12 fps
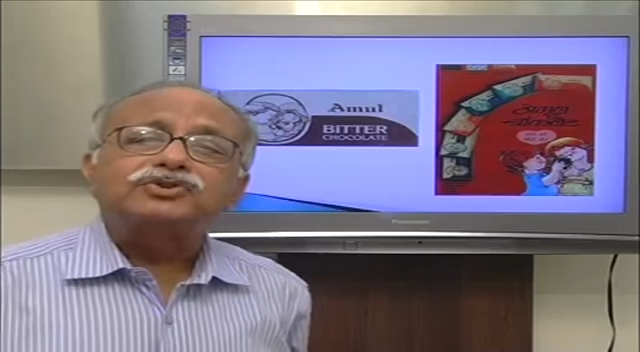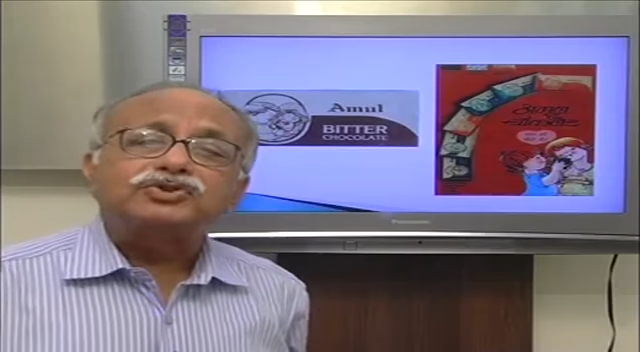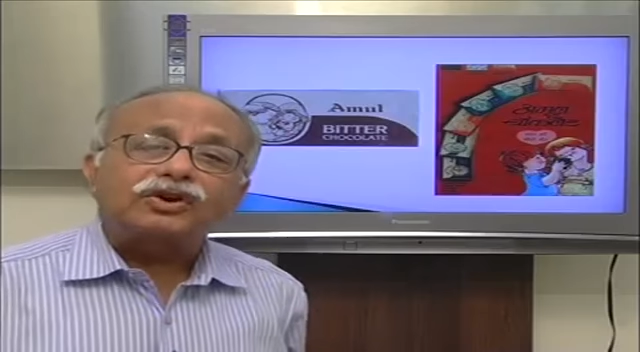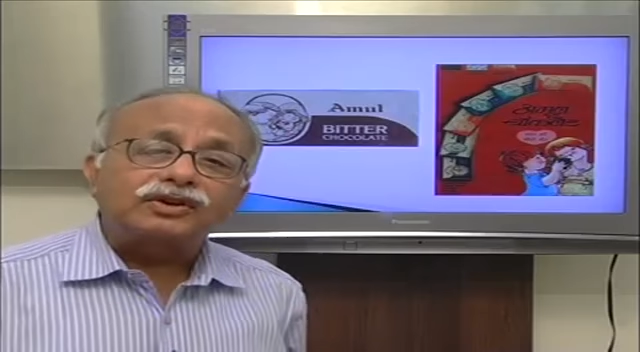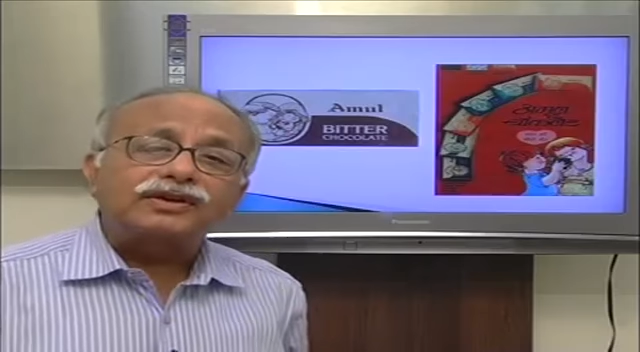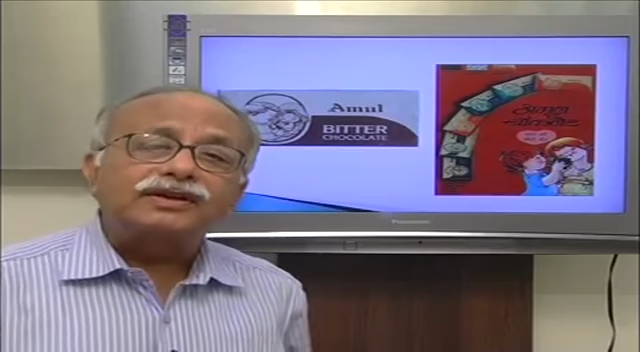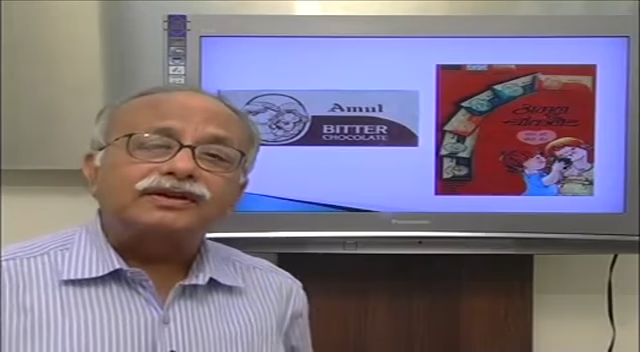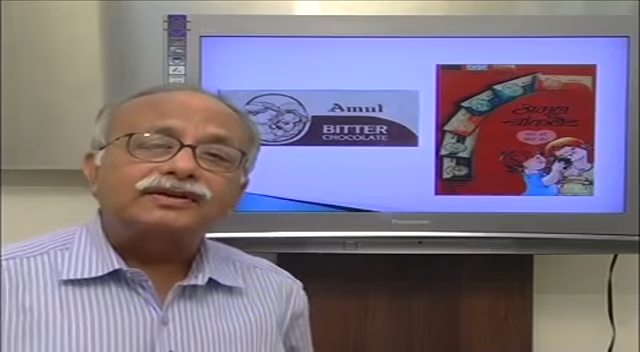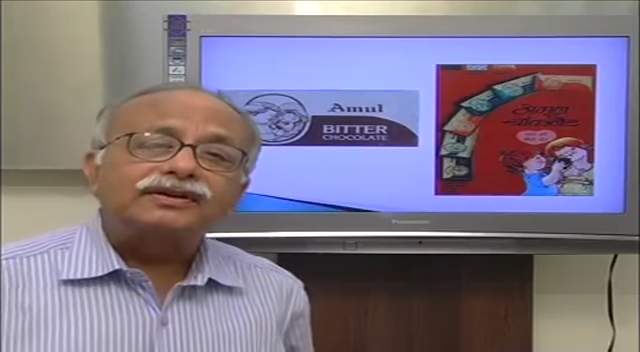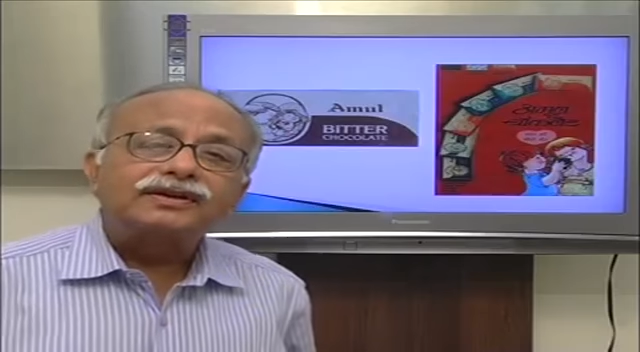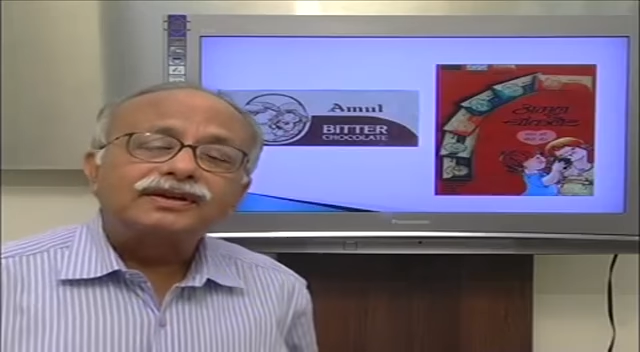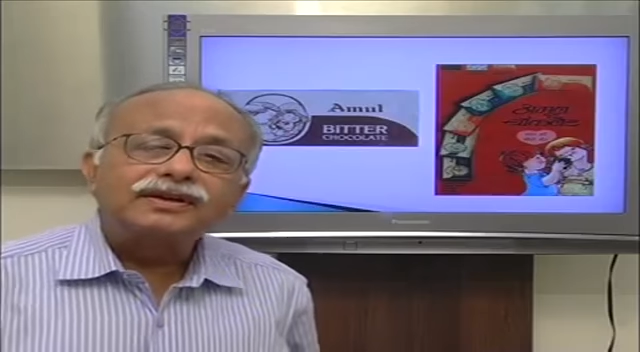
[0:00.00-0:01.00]
to
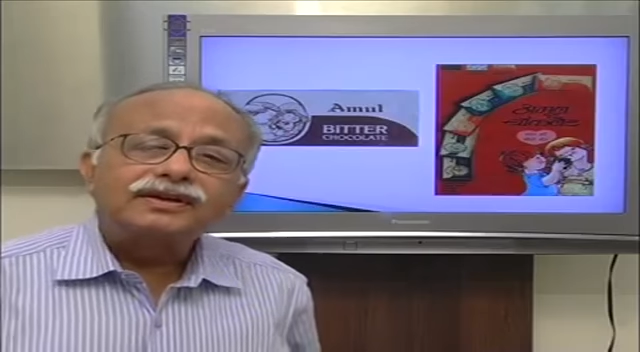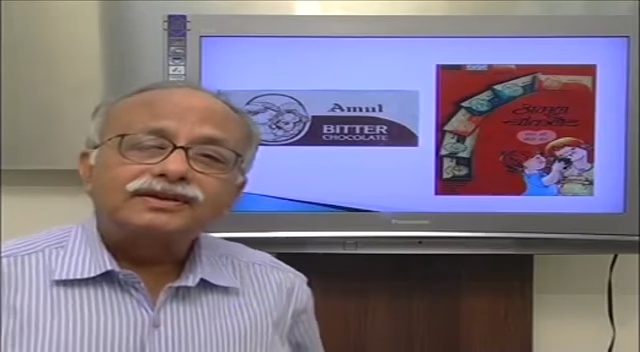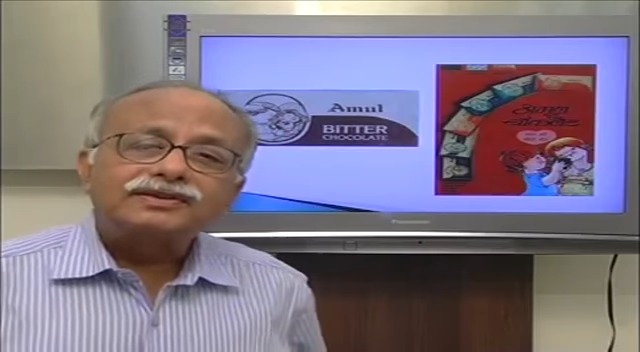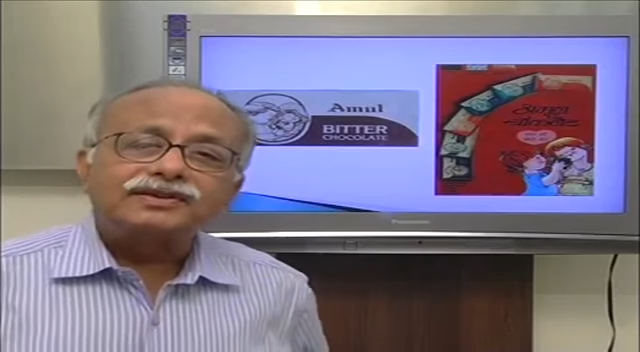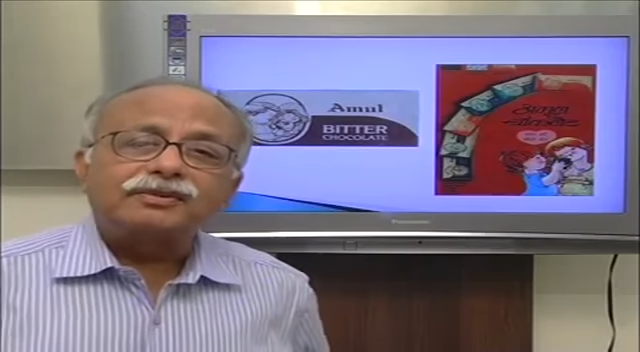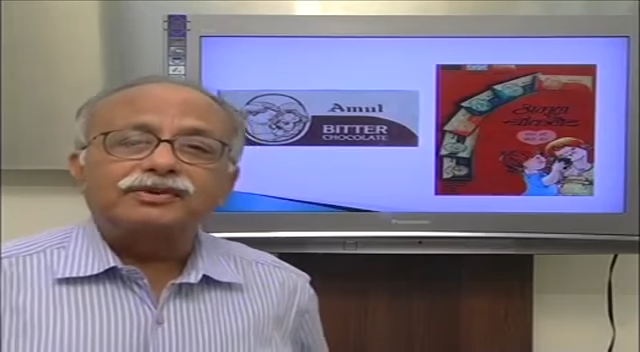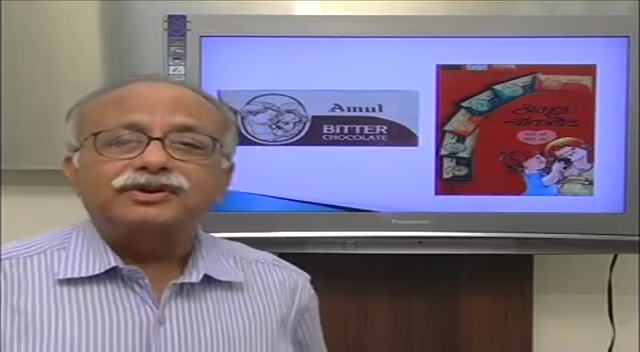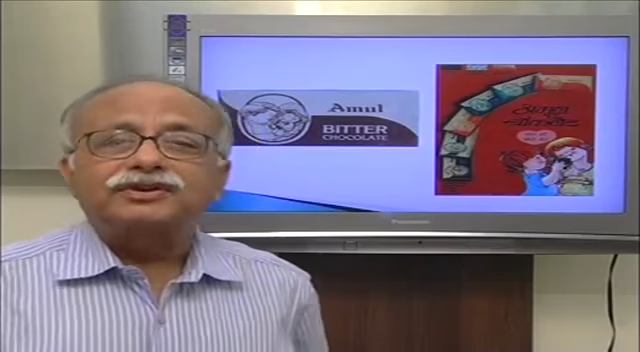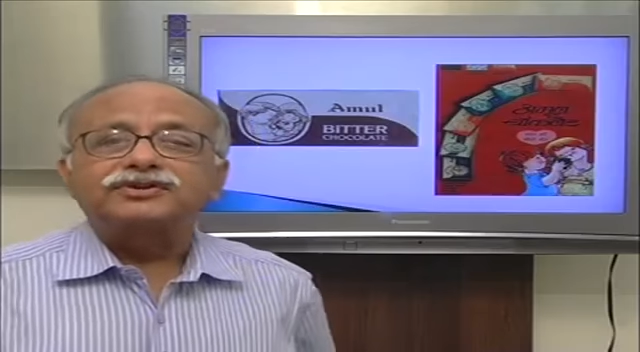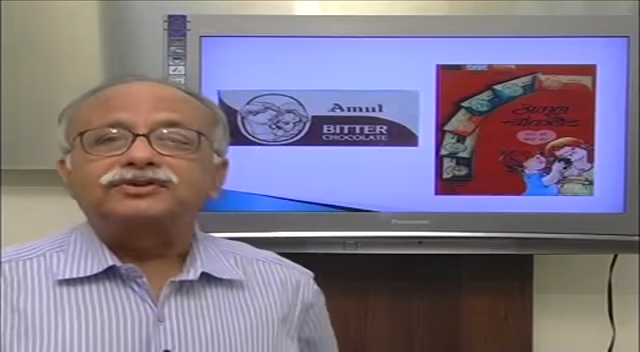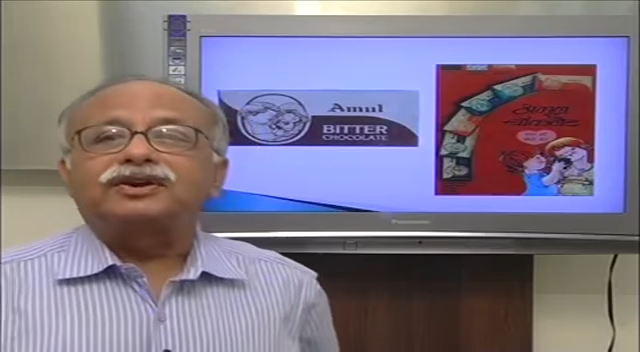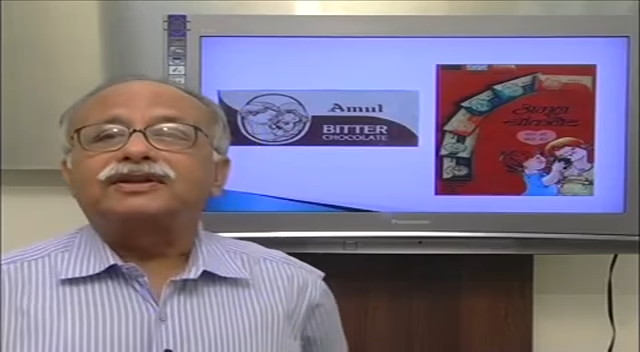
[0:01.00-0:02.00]
chocolate, somehow
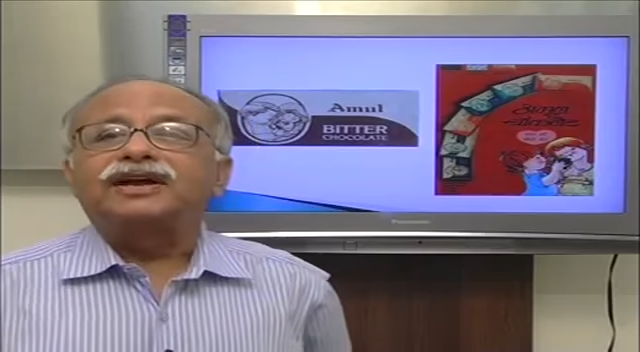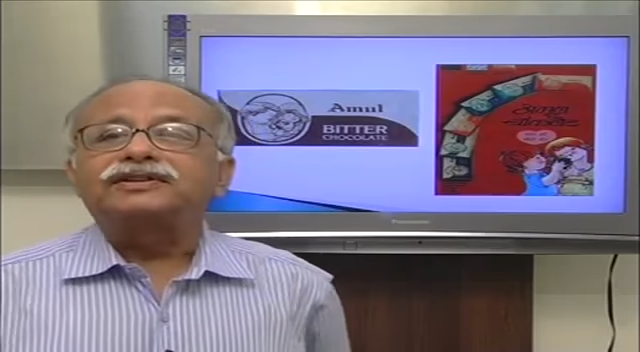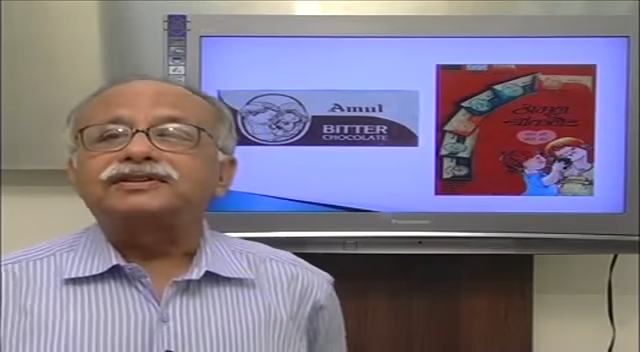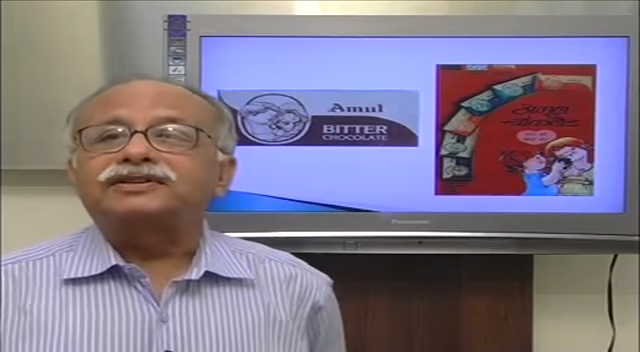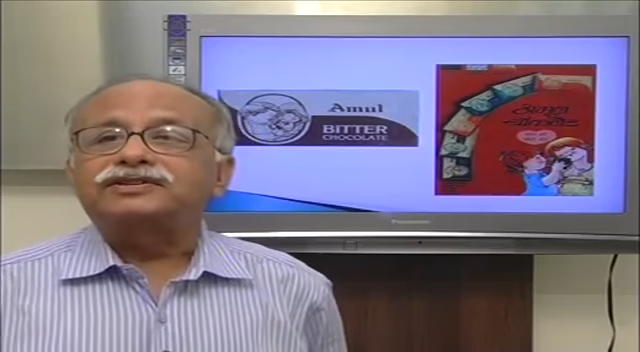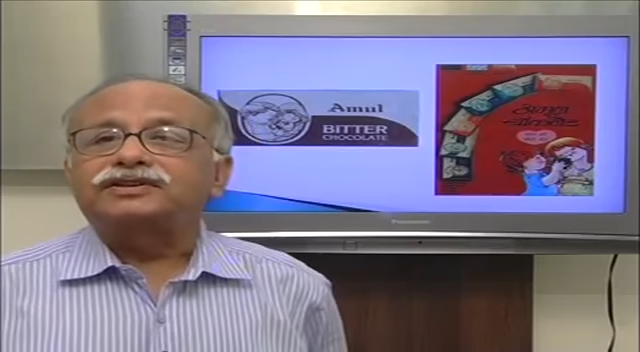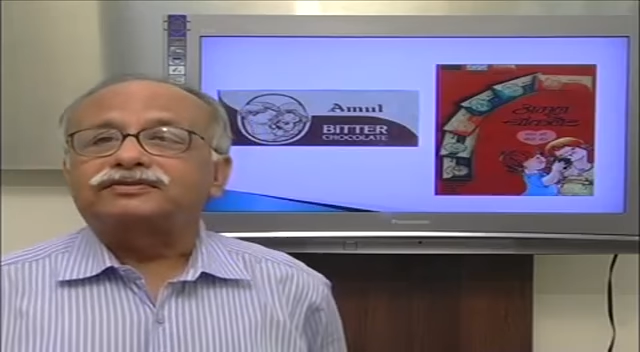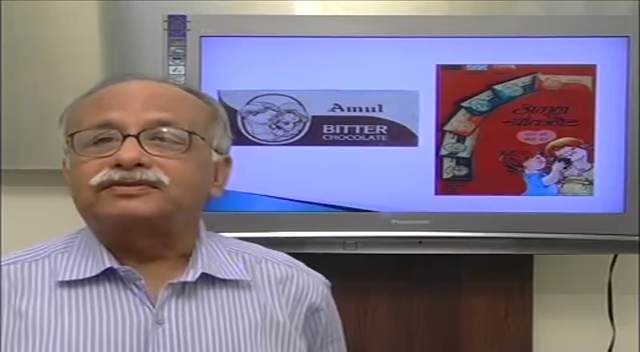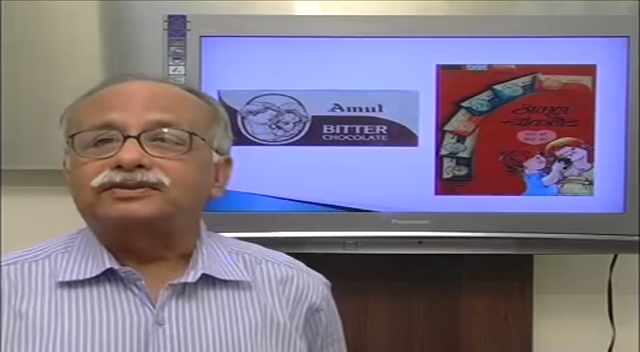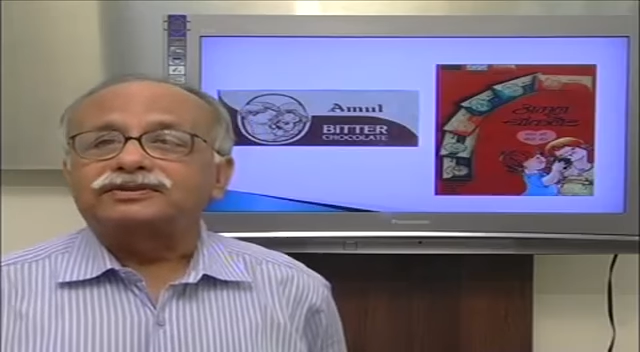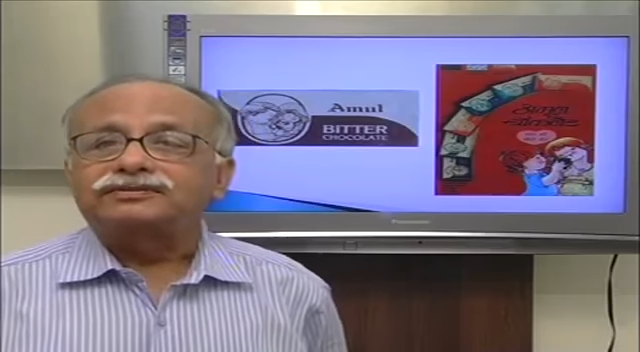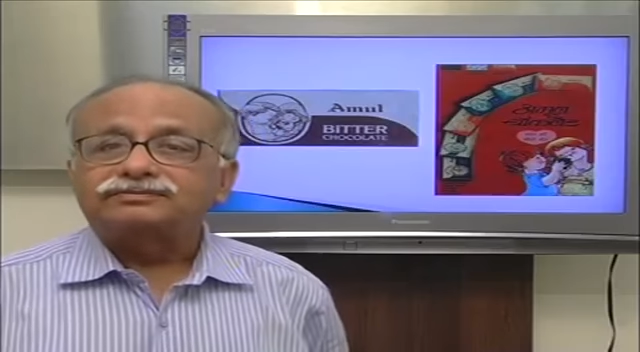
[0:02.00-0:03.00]
it is not that
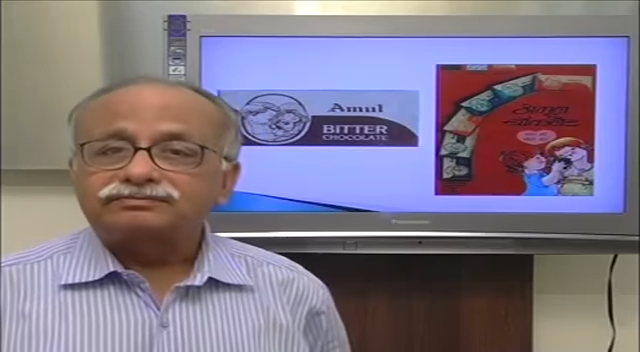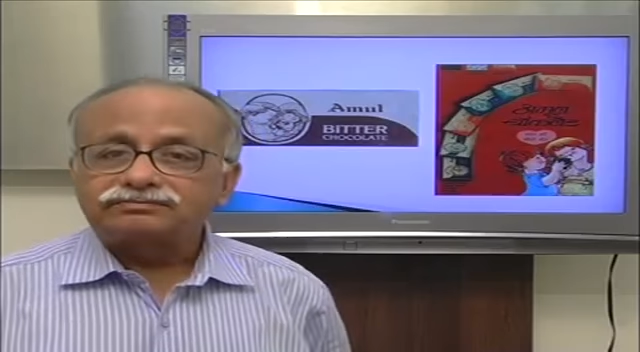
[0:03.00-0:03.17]
successful.